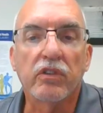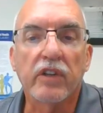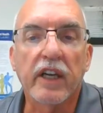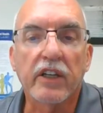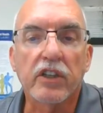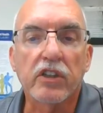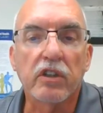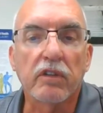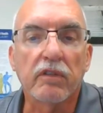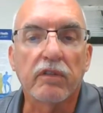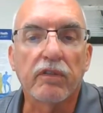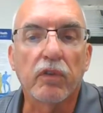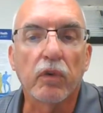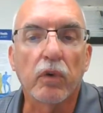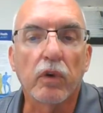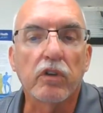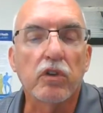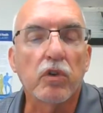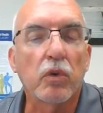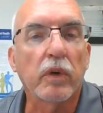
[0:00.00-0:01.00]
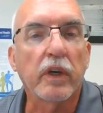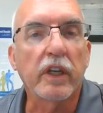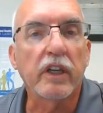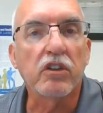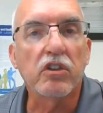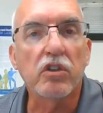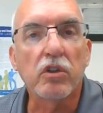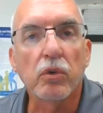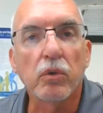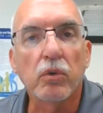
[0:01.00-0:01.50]
section
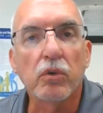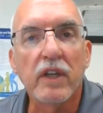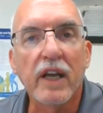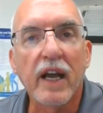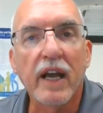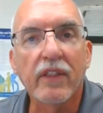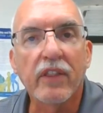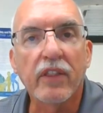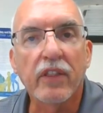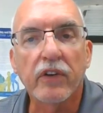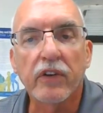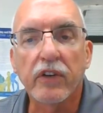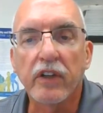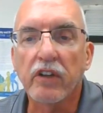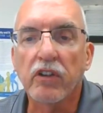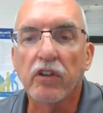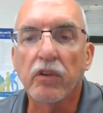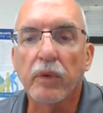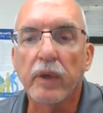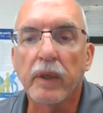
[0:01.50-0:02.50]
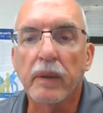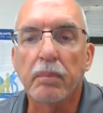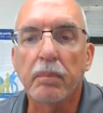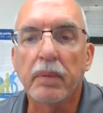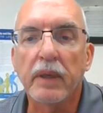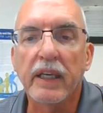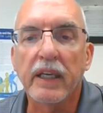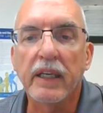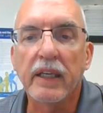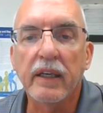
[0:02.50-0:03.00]

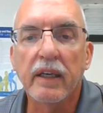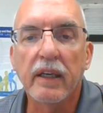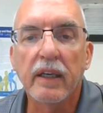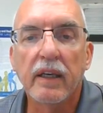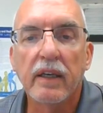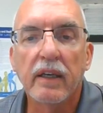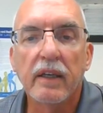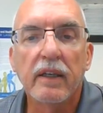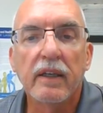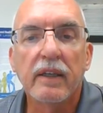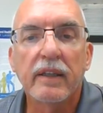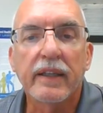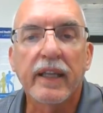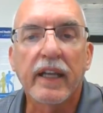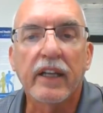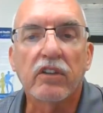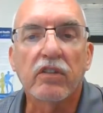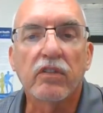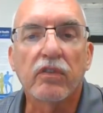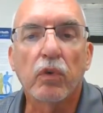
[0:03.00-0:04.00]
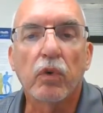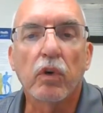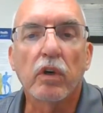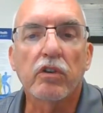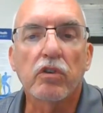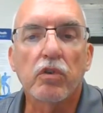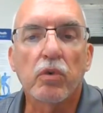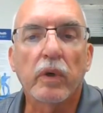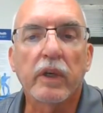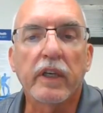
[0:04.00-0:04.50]
422.33b, that's
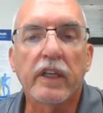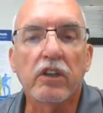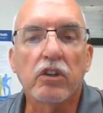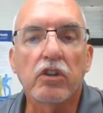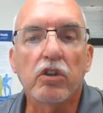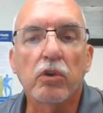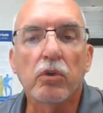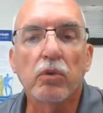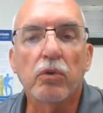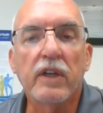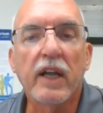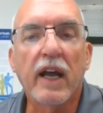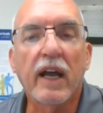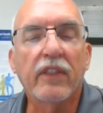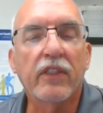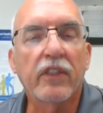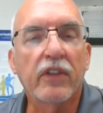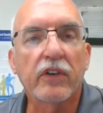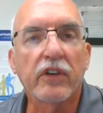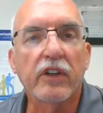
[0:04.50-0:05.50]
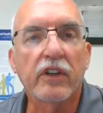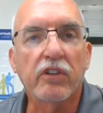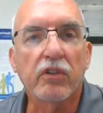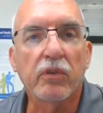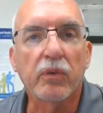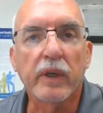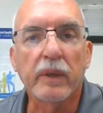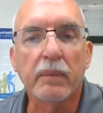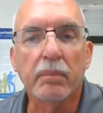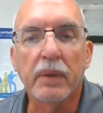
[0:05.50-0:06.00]

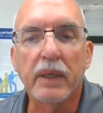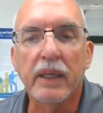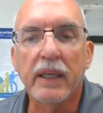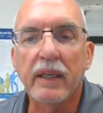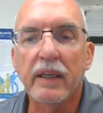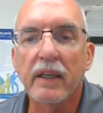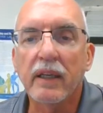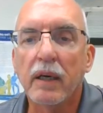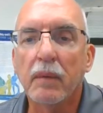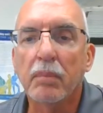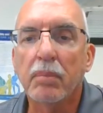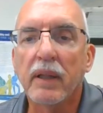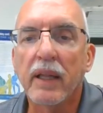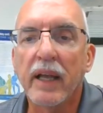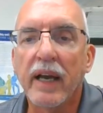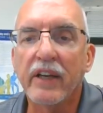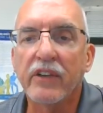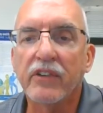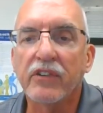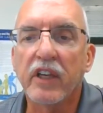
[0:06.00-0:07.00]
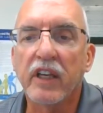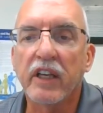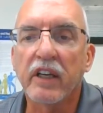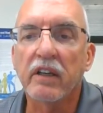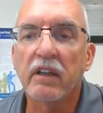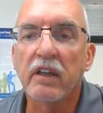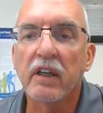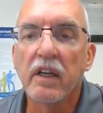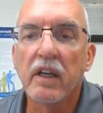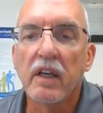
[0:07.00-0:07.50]
422.33b applies
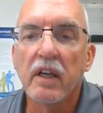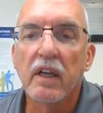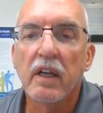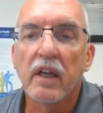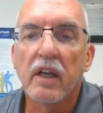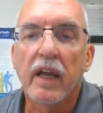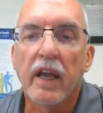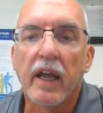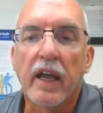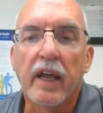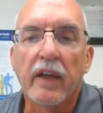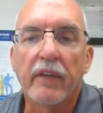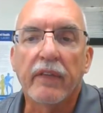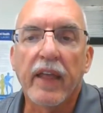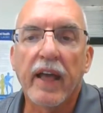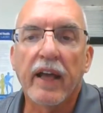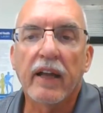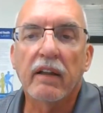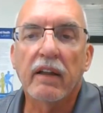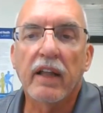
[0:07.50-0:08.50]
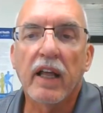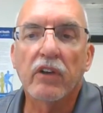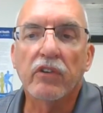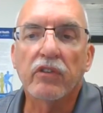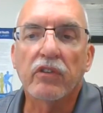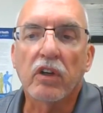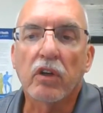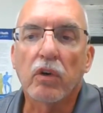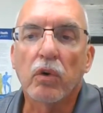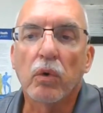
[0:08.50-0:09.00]
here, and that
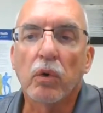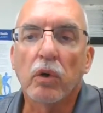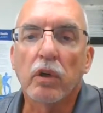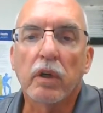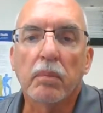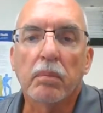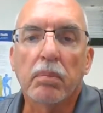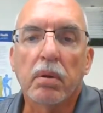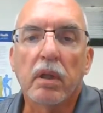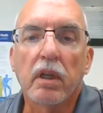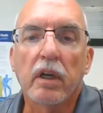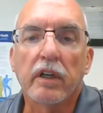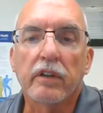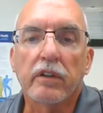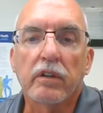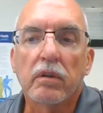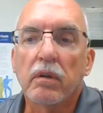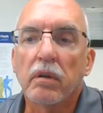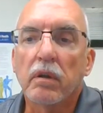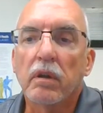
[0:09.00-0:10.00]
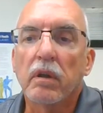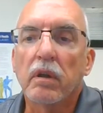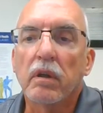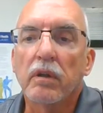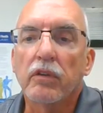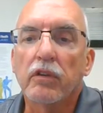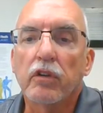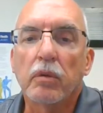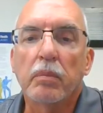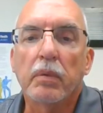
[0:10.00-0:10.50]
allows the cord and plug
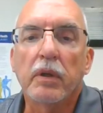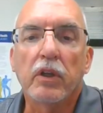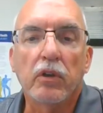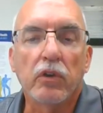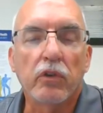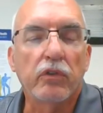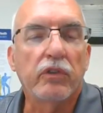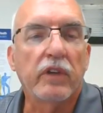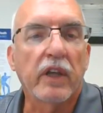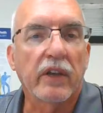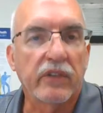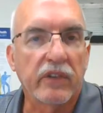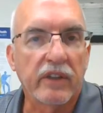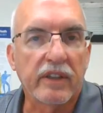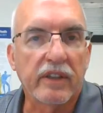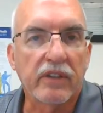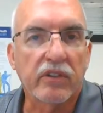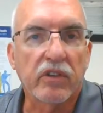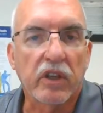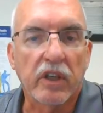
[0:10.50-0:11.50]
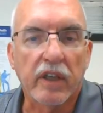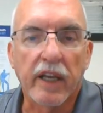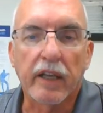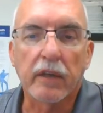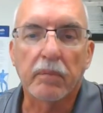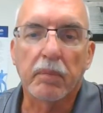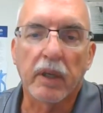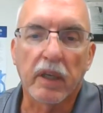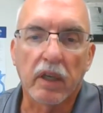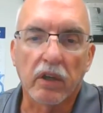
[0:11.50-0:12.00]
to be used as a
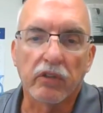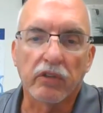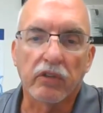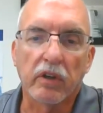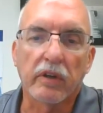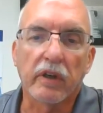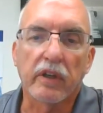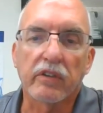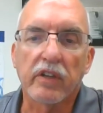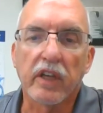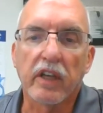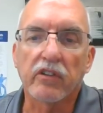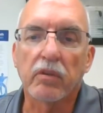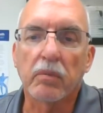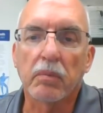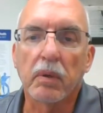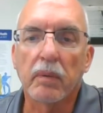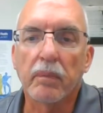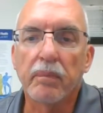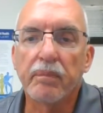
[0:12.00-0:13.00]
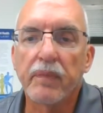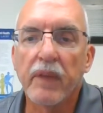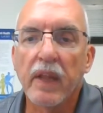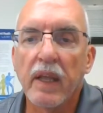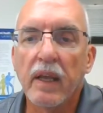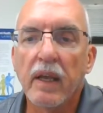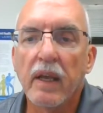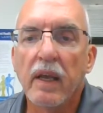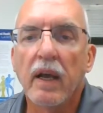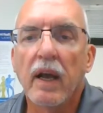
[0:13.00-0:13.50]
disconnect because they're accessible.
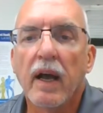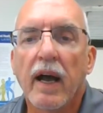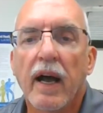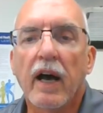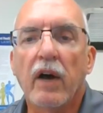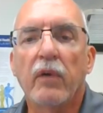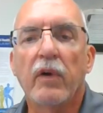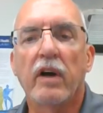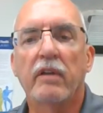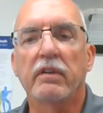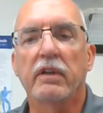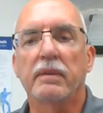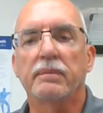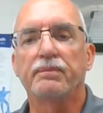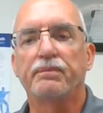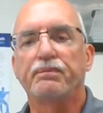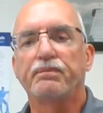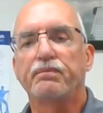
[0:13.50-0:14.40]
However,